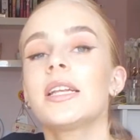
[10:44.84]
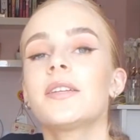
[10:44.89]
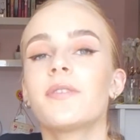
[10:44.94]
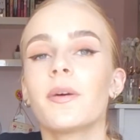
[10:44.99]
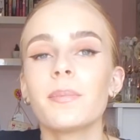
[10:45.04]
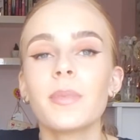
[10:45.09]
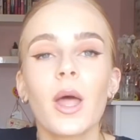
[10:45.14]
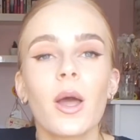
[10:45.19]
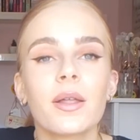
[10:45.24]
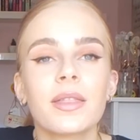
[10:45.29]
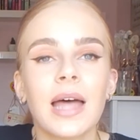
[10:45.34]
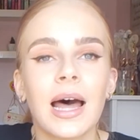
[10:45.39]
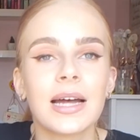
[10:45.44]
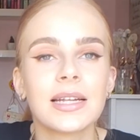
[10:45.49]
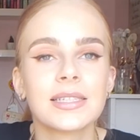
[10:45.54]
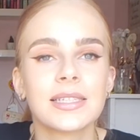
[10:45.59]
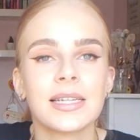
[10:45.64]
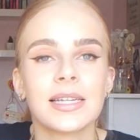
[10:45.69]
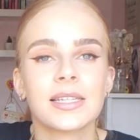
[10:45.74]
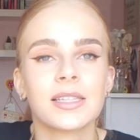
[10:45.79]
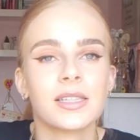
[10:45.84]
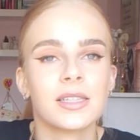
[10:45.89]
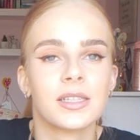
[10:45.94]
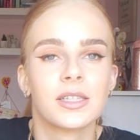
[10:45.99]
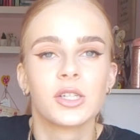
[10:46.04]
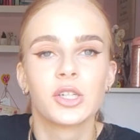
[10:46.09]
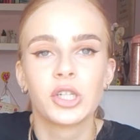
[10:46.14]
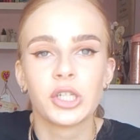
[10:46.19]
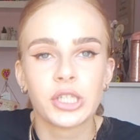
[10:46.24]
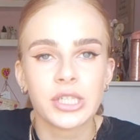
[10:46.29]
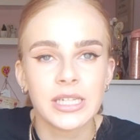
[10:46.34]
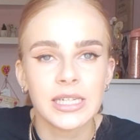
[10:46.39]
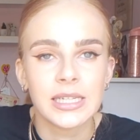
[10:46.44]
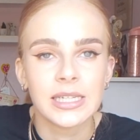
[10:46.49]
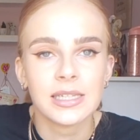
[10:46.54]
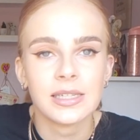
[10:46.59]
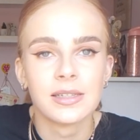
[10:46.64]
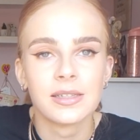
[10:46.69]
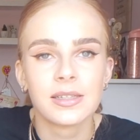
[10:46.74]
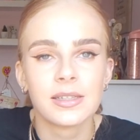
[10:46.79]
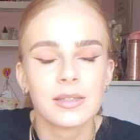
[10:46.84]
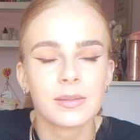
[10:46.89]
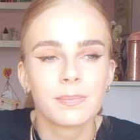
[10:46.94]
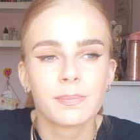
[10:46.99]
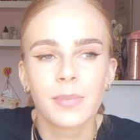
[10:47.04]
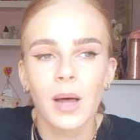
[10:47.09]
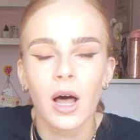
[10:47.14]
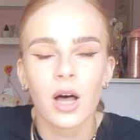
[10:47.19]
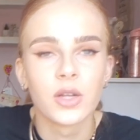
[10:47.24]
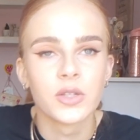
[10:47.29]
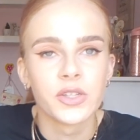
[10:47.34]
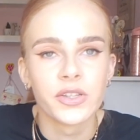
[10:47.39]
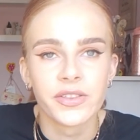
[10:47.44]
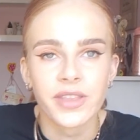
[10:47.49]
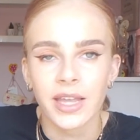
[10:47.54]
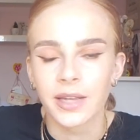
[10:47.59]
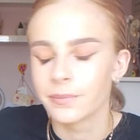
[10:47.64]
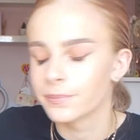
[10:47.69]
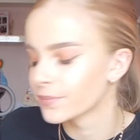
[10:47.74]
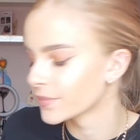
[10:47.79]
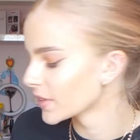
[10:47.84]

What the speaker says: from that little goodie parcel thing,